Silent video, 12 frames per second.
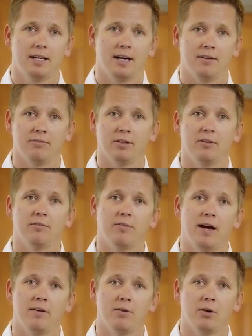I flipped
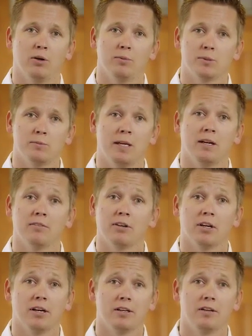5 homes, made over
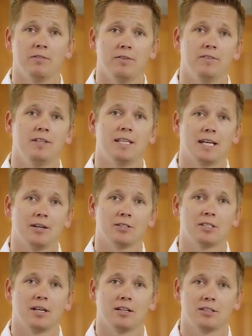
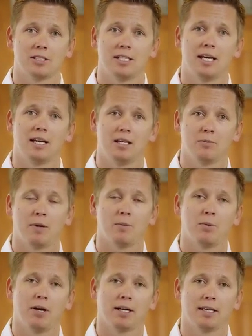$150,000 net into my
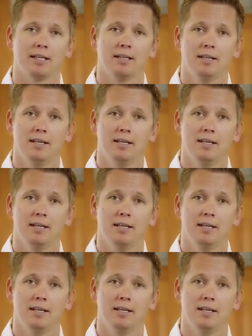pocket,